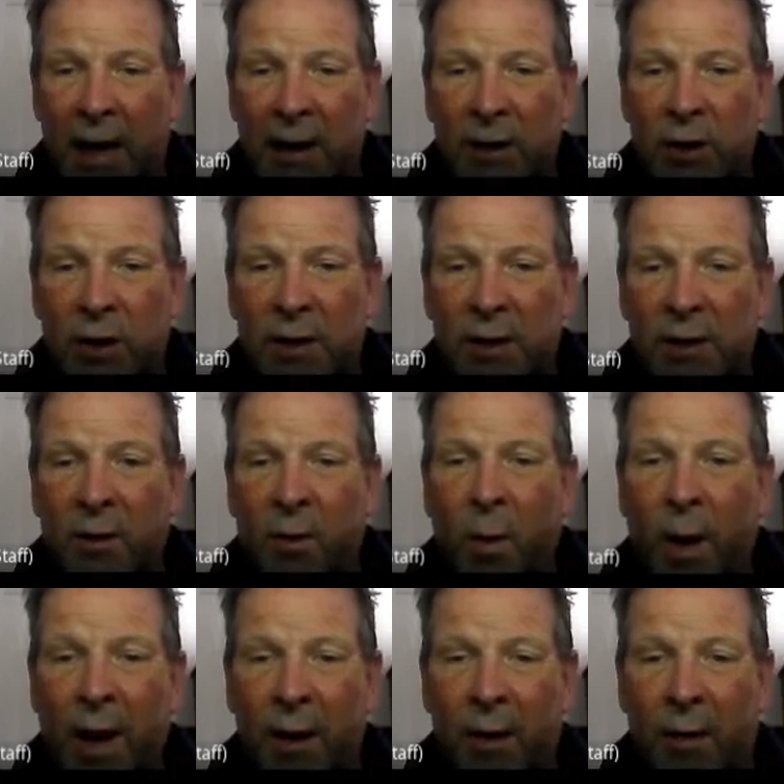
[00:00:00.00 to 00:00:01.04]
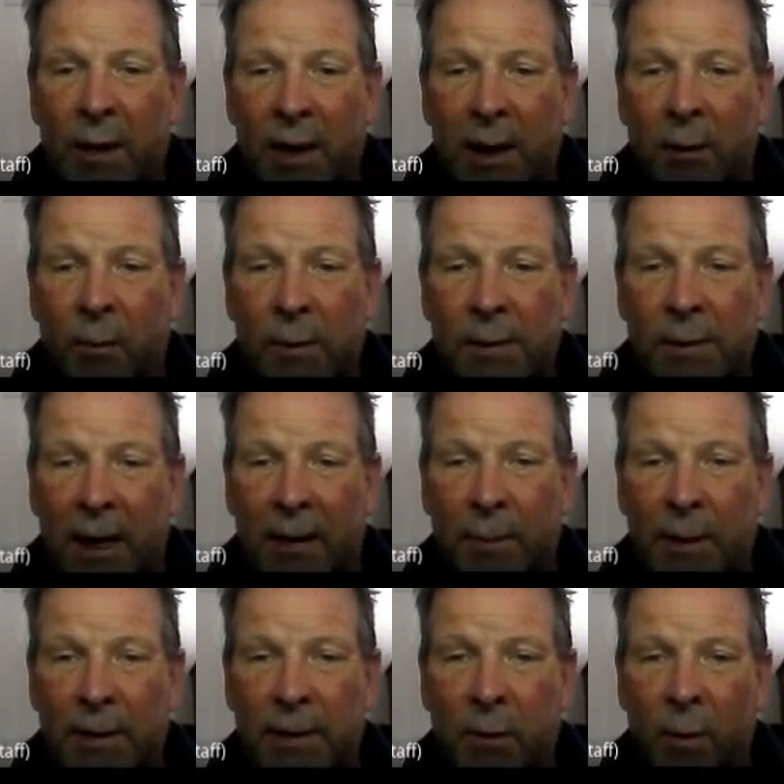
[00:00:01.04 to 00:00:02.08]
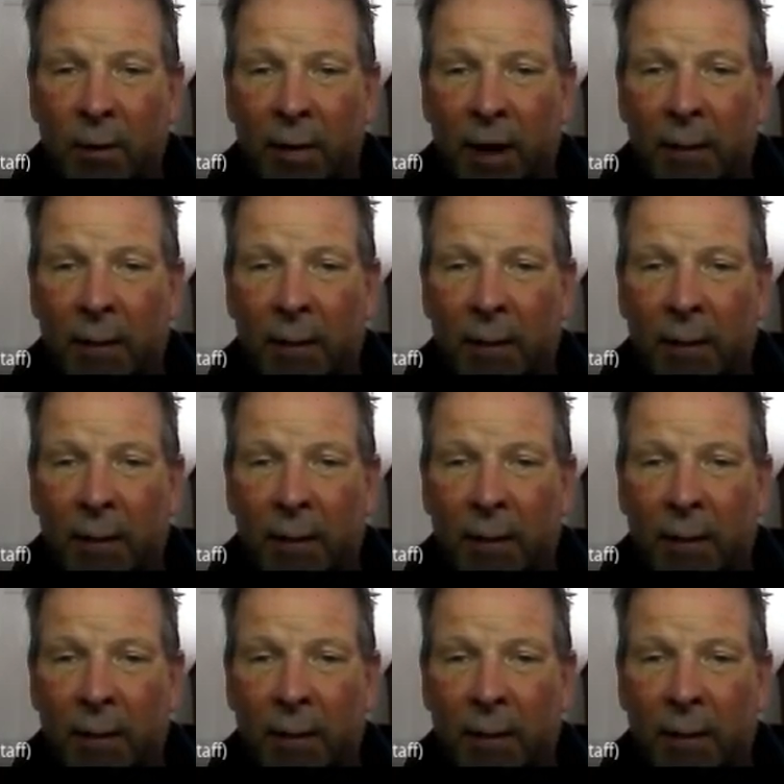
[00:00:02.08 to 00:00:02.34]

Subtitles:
AG squared equals AB squared.